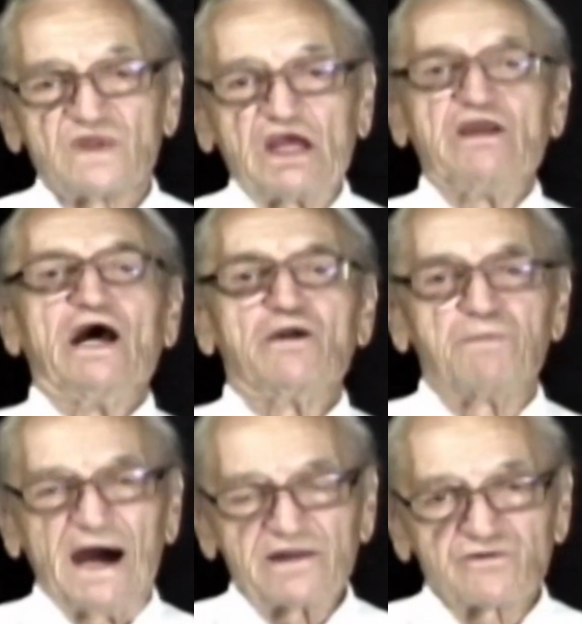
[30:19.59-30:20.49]
in our
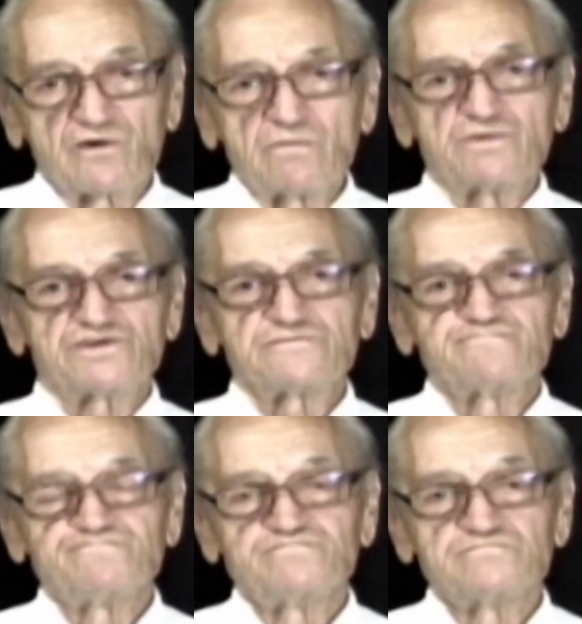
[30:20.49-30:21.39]
bathrooms,
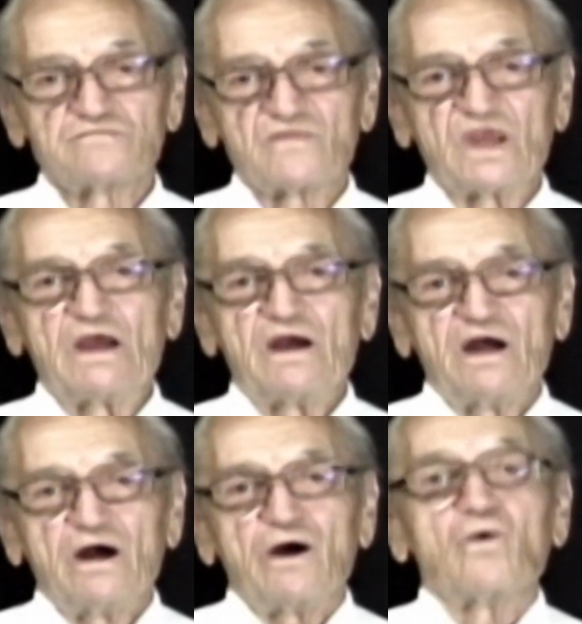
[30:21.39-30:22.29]

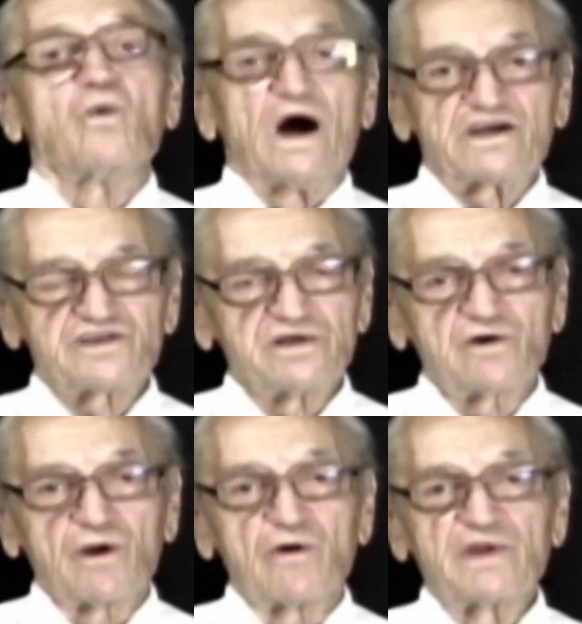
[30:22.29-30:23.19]
washing
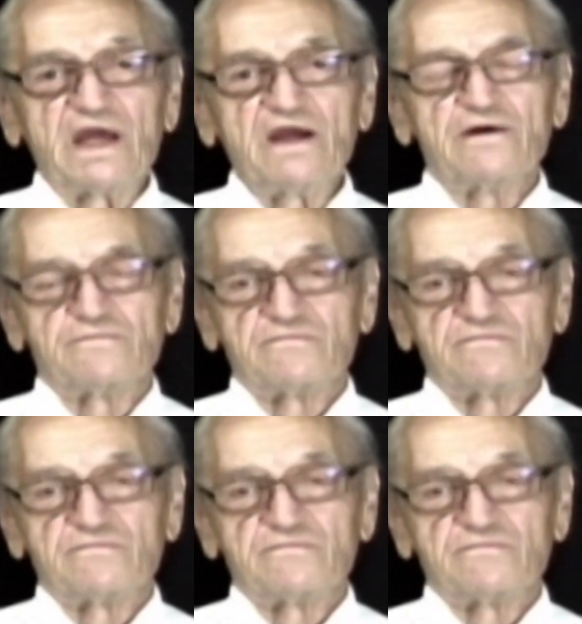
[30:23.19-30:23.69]
clothing.